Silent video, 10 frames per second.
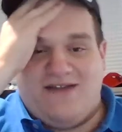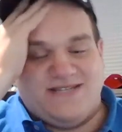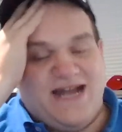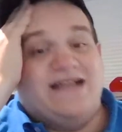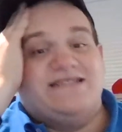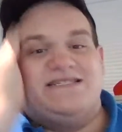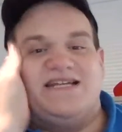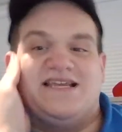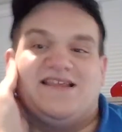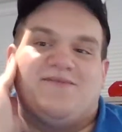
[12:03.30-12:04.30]
And I was not
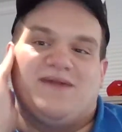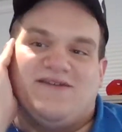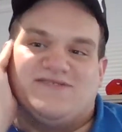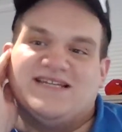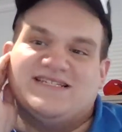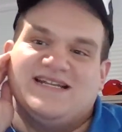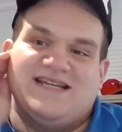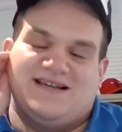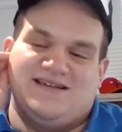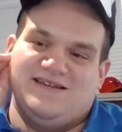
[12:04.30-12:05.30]
sitting there, but I was like
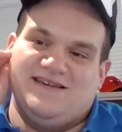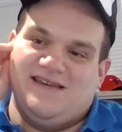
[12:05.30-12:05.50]
sitting